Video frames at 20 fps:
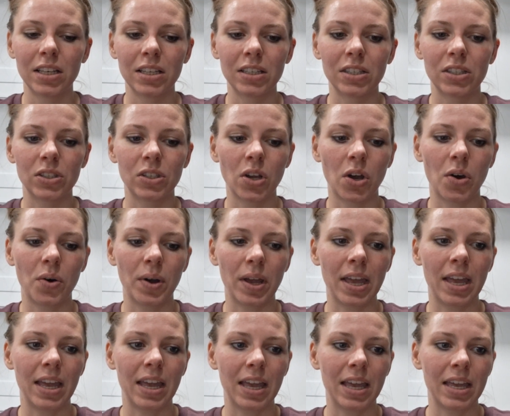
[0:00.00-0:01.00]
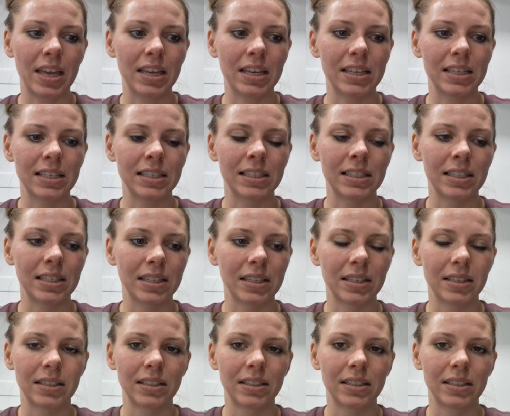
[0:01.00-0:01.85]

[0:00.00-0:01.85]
So it is